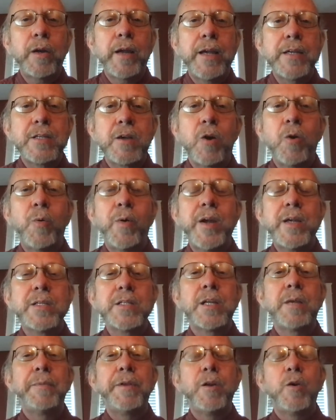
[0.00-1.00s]
As always,
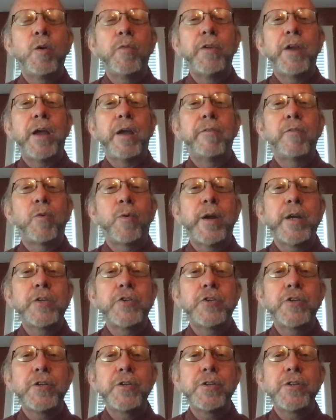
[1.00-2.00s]
let me know if you have
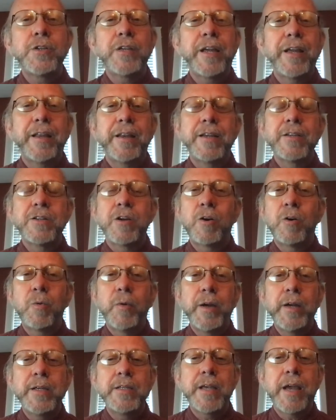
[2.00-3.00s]
questions. And as
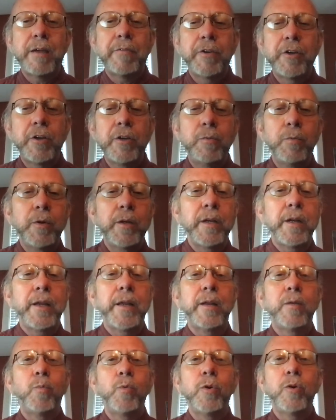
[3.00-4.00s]
always, have a good one,
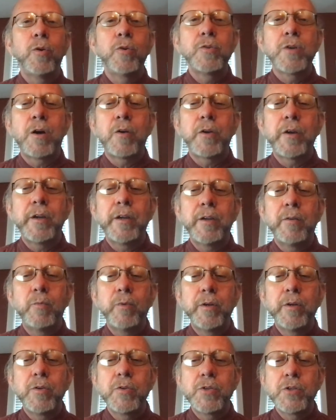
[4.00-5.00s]
and we'll talk again
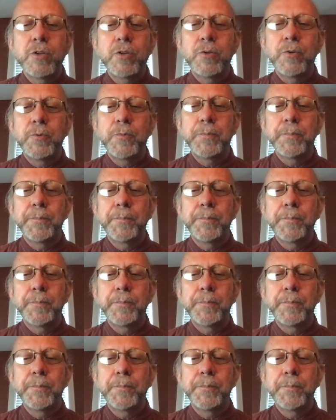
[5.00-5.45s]
real soon.